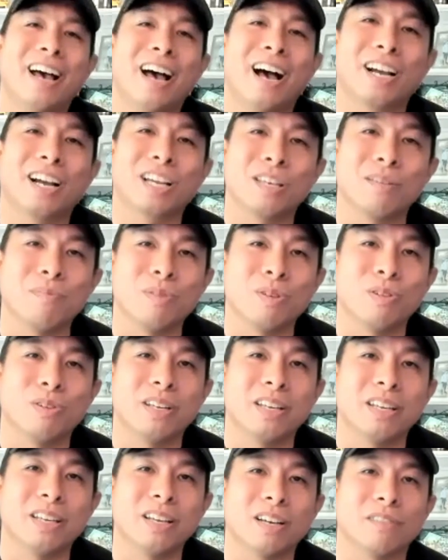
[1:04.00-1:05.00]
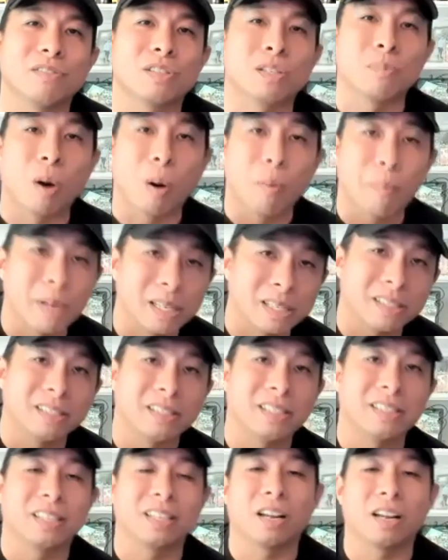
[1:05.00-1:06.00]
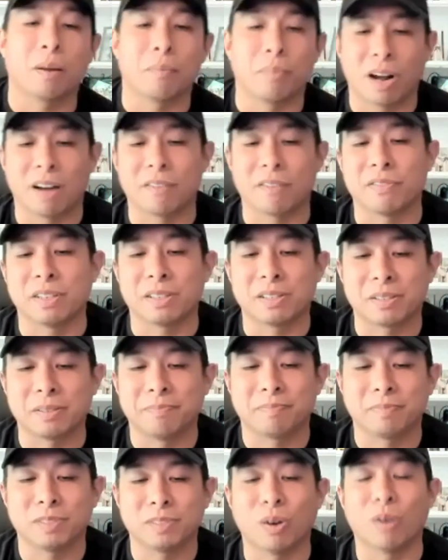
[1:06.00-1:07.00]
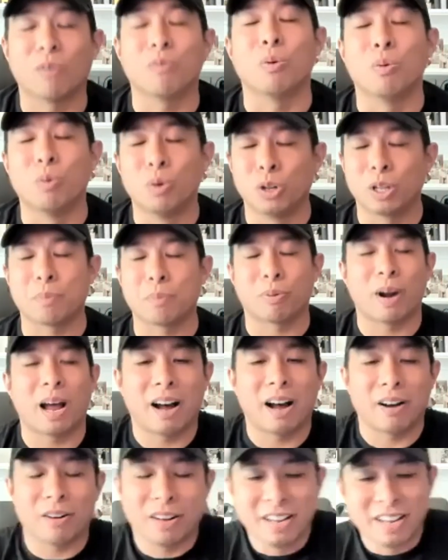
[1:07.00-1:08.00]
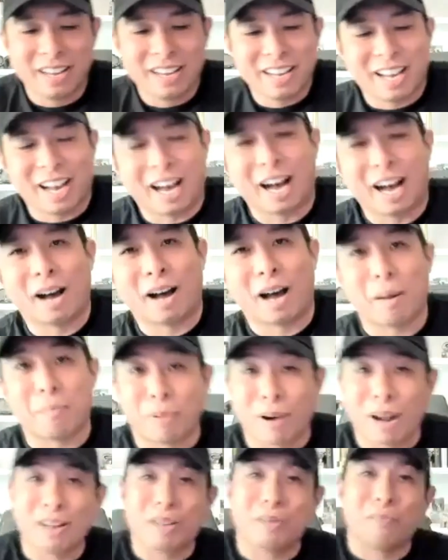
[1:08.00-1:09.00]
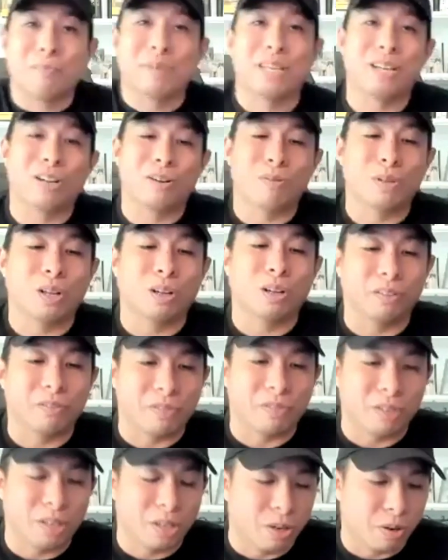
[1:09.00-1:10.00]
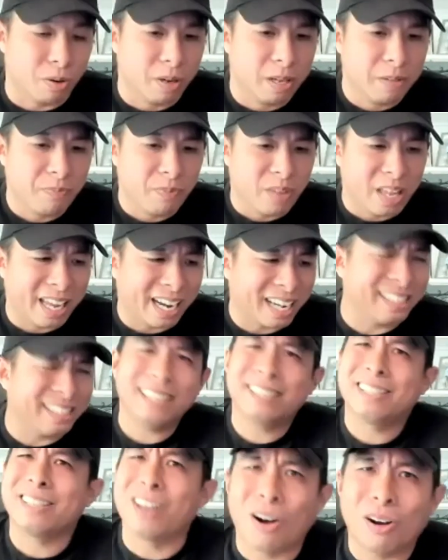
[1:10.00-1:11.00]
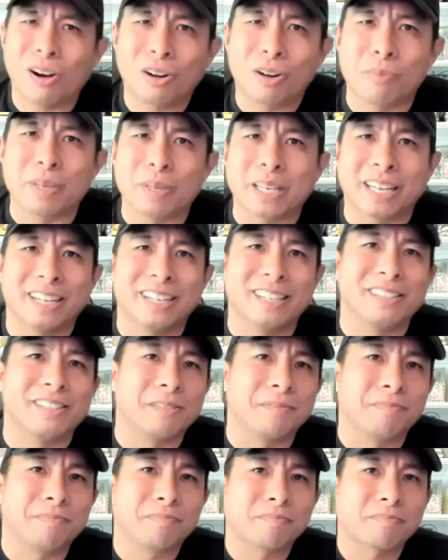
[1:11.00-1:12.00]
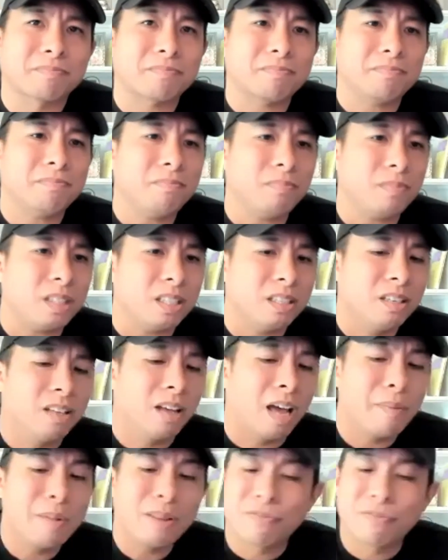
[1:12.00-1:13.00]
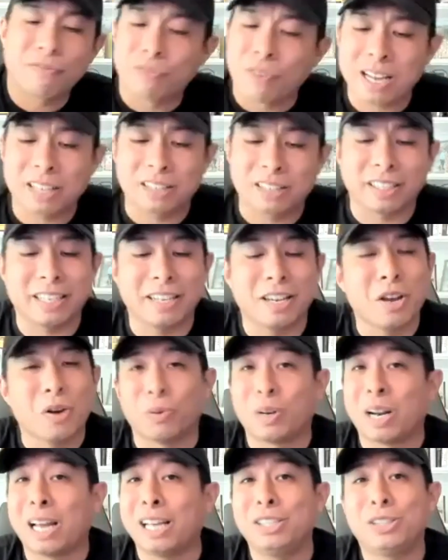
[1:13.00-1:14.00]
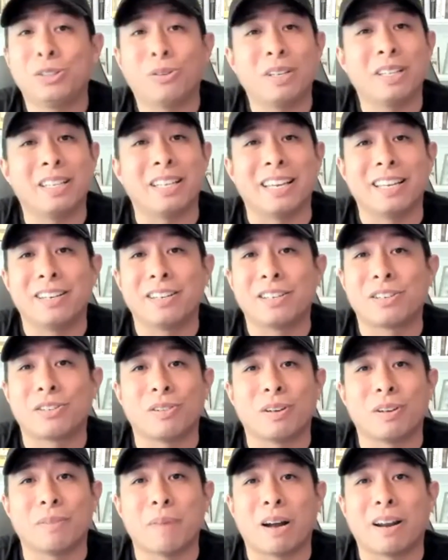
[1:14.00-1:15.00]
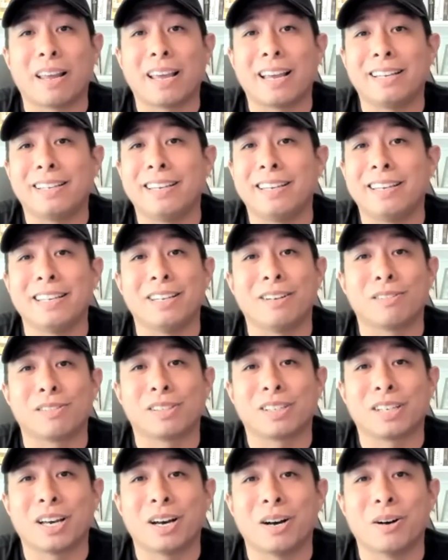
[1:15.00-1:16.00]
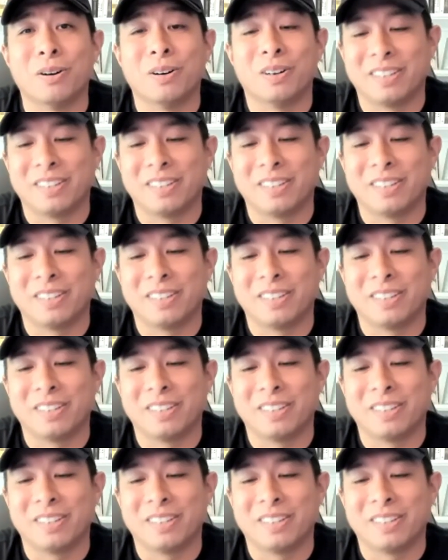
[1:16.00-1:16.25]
community of small businesses and nonprofits. So we're really proud. I'm proud to be here with all of you. And I say it's an honor because, frankly, when I joined the industry about 18 years ago,